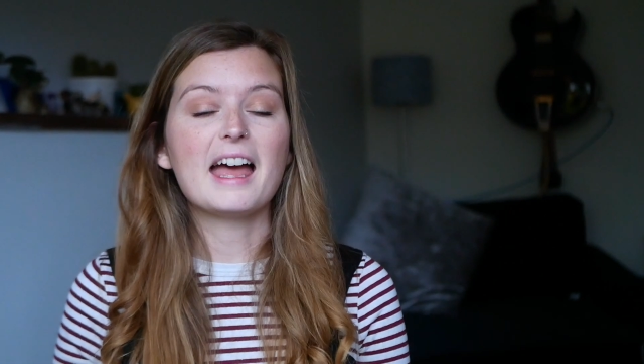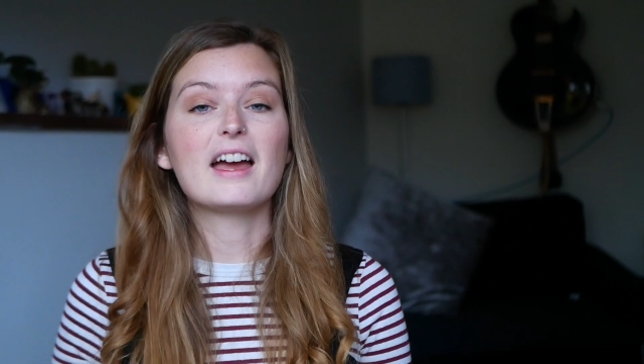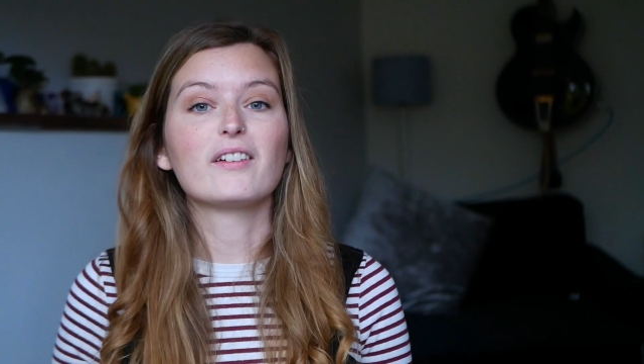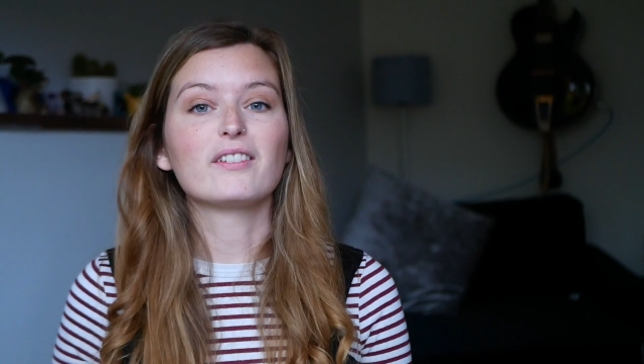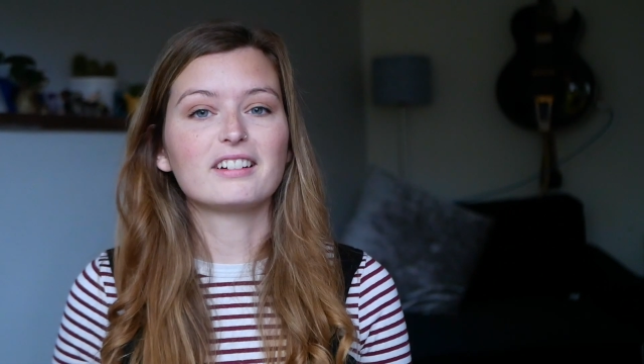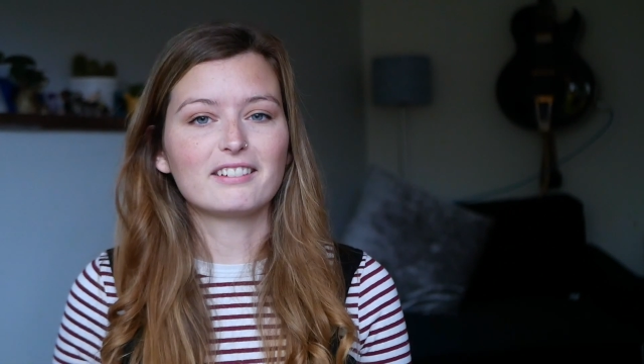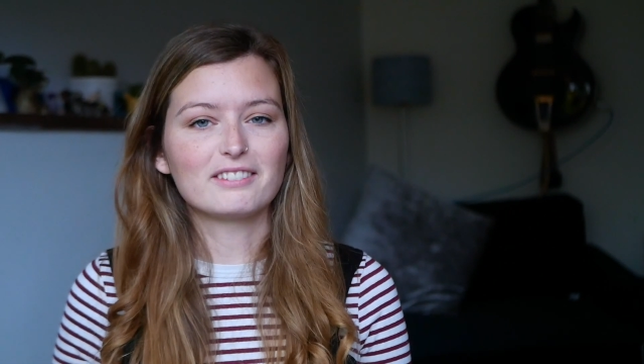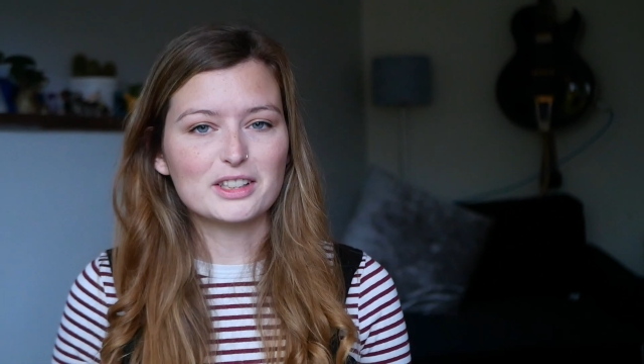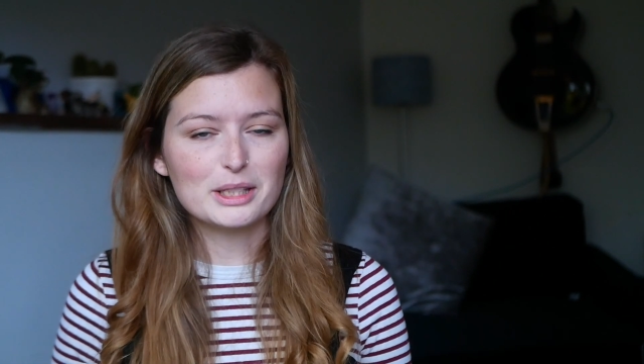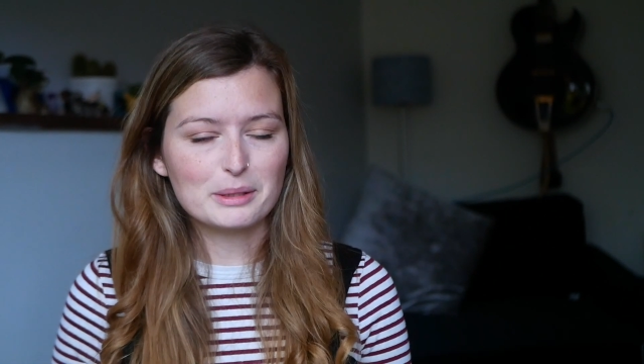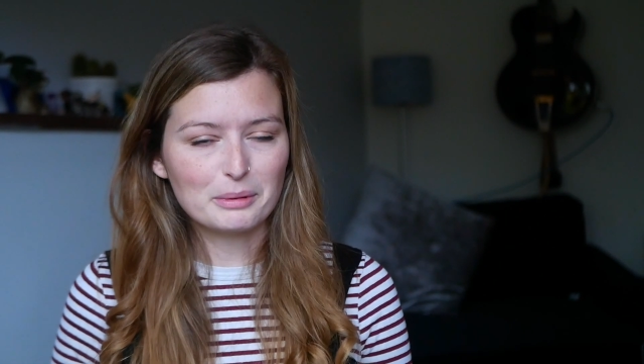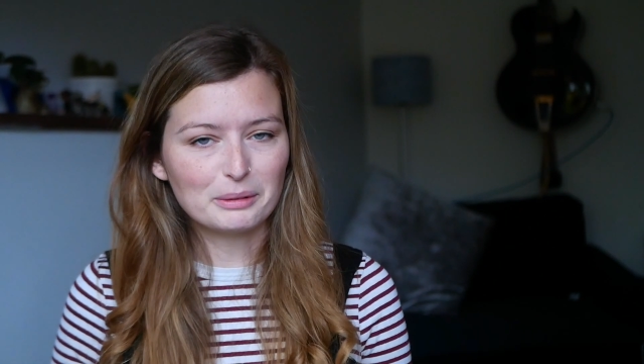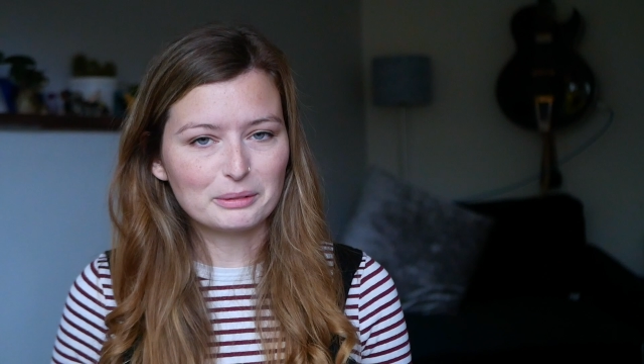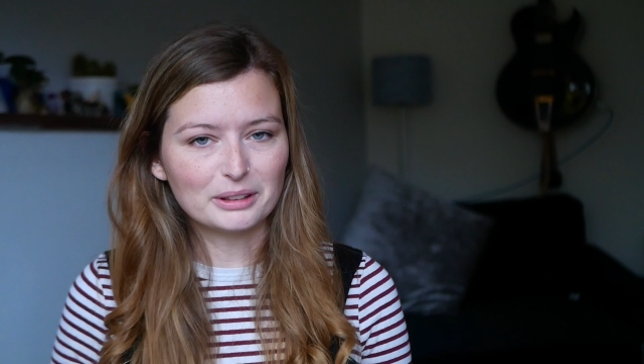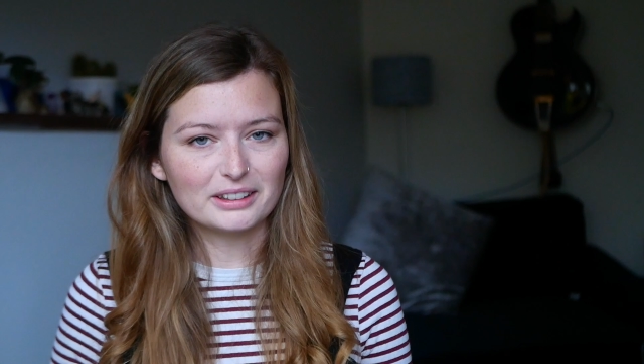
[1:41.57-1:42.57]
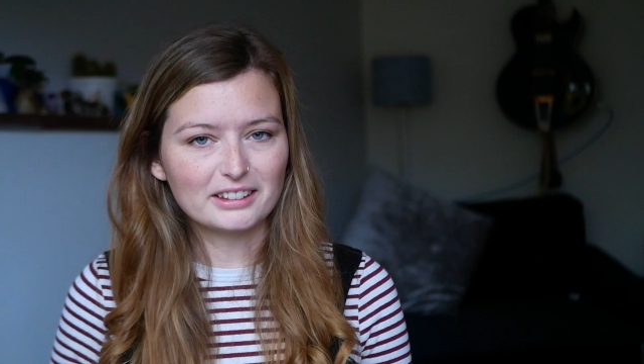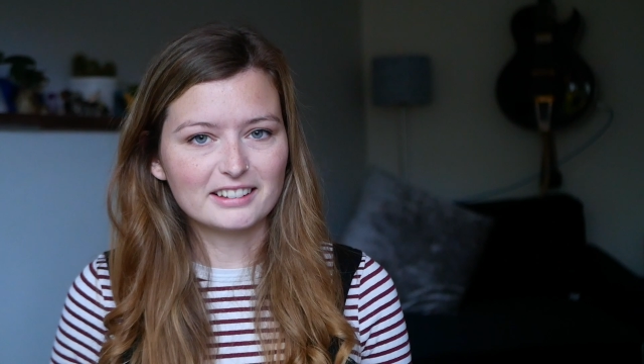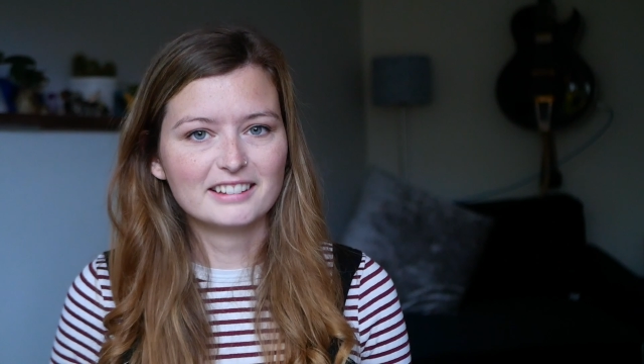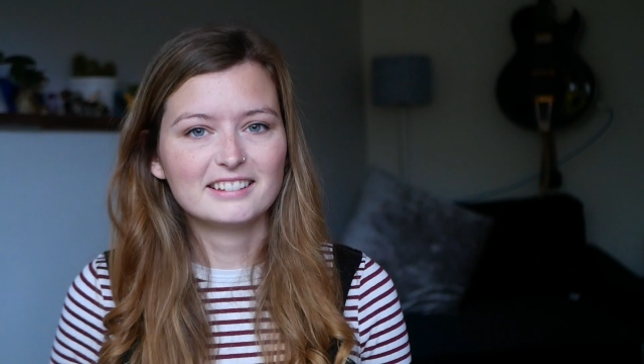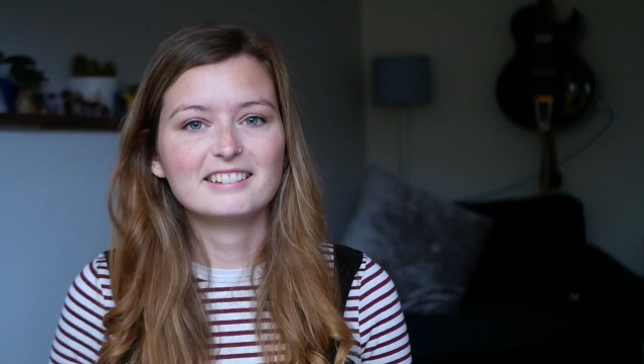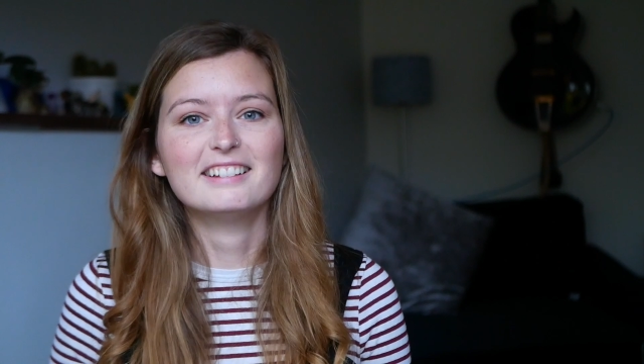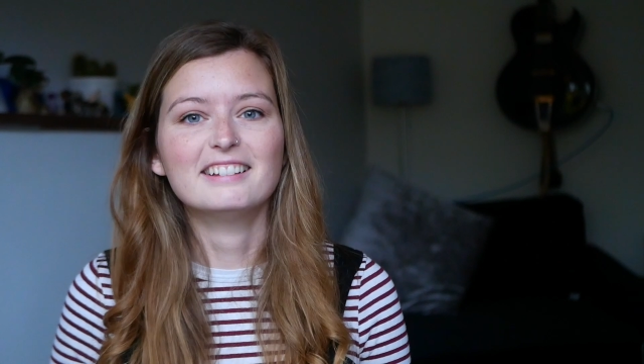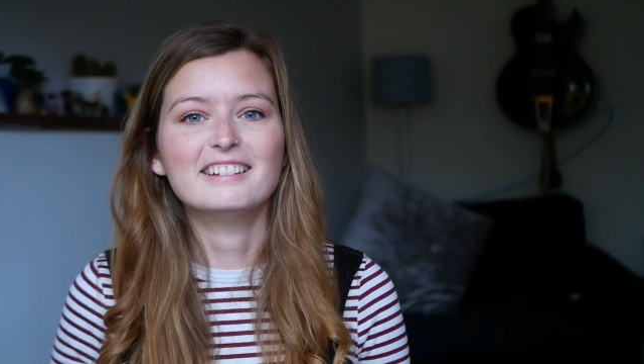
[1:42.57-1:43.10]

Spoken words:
area is swollen,